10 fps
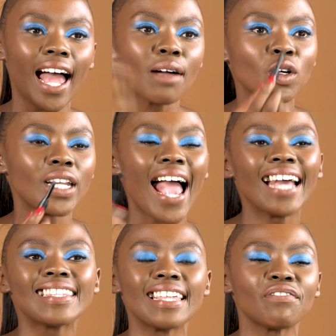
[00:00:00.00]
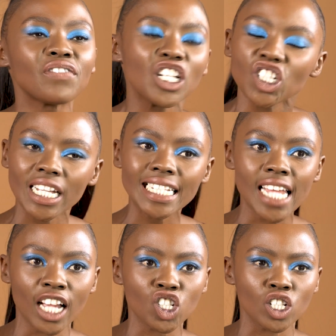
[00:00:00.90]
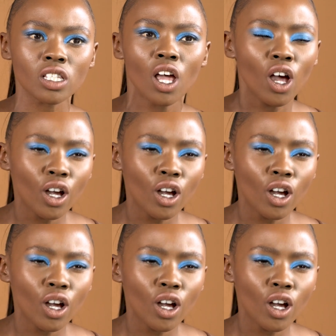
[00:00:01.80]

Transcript: and now I'm gonna add the finishing touches.